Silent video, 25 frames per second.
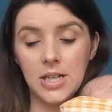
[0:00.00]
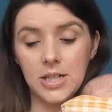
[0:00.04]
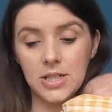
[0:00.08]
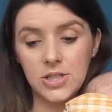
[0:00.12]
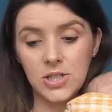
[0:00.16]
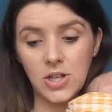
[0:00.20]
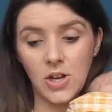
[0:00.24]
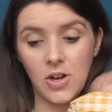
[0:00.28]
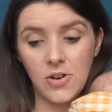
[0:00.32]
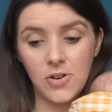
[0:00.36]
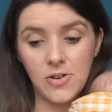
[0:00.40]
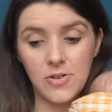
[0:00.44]

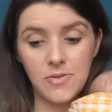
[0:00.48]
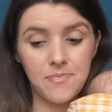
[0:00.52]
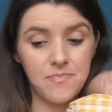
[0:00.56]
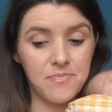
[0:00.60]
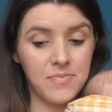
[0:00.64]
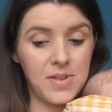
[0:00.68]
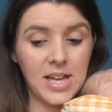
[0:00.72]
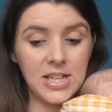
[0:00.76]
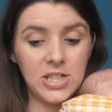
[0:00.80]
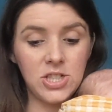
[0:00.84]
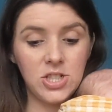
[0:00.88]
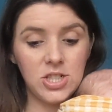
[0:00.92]
So
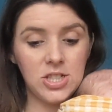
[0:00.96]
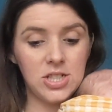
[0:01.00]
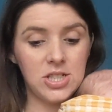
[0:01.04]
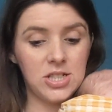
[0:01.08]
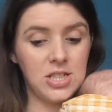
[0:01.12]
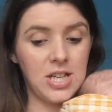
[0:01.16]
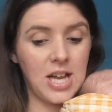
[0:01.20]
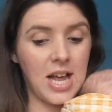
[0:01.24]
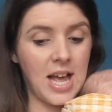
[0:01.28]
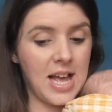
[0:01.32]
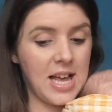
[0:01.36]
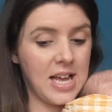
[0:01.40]
that's
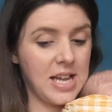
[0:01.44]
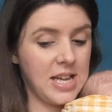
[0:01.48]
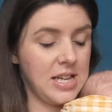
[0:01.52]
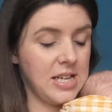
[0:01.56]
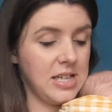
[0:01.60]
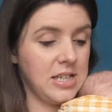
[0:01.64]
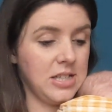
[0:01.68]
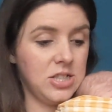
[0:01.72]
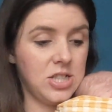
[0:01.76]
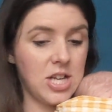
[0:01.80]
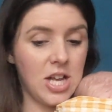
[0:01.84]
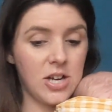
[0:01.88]
just
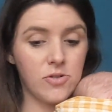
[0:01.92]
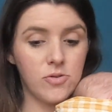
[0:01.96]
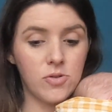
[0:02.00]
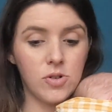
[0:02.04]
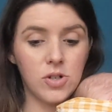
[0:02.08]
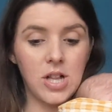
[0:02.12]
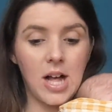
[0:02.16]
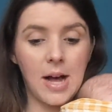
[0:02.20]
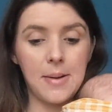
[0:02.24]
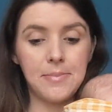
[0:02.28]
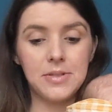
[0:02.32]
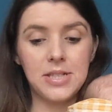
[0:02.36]
a
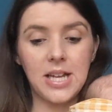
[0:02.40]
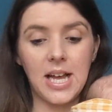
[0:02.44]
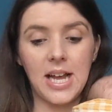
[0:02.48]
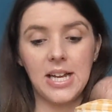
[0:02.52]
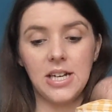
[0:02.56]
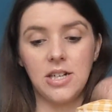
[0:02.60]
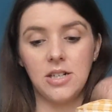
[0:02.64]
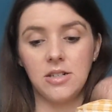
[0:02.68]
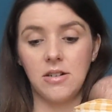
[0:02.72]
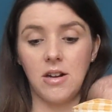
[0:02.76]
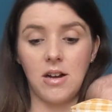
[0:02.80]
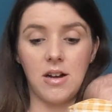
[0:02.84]
general
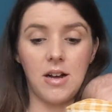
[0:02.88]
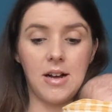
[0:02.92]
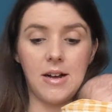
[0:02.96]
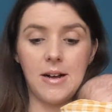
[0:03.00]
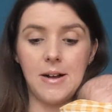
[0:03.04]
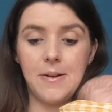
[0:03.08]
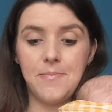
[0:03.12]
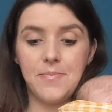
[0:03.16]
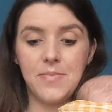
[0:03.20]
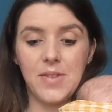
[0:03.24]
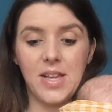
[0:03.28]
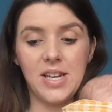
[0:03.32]
update
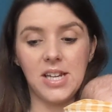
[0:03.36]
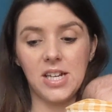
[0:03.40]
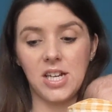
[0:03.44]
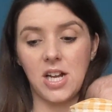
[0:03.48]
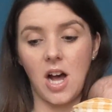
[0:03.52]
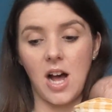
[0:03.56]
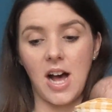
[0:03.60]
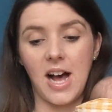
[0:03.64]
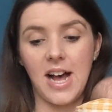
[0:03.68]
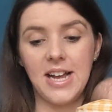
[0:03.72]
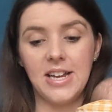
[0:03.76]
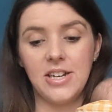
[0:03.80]
and a
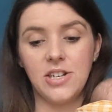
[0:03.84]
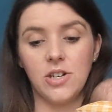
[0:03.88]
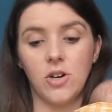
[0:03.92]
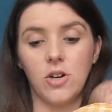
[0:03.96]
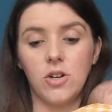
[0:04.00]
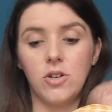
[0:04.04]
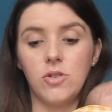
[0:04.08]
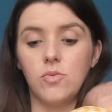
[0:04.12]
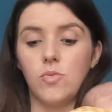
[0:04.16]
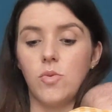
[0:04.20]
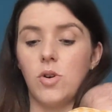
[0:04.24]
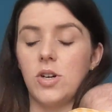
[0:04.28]
guide
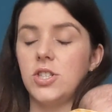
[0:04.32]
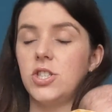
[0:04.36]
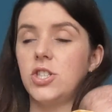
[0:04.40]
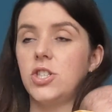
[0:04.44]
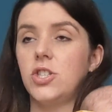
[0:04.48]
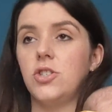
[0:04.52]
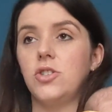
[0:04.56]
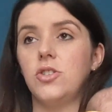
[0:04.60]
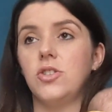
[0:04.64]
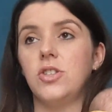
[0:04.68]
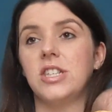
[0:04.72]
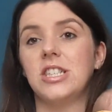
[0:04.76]
on what
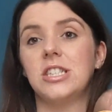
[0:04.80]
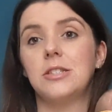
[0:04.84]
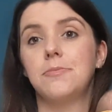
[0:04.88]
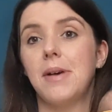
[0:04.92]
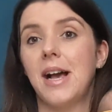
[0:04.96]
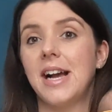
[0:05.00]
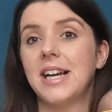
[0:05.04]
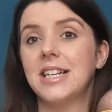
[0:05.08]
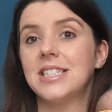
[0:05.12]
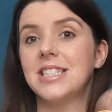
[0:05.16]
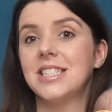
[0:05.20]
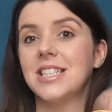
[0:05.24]
to
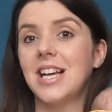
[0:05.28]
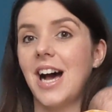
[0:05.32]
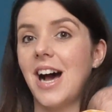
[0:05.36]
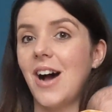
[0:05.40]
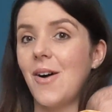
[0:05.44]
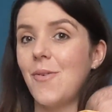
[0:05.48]
expect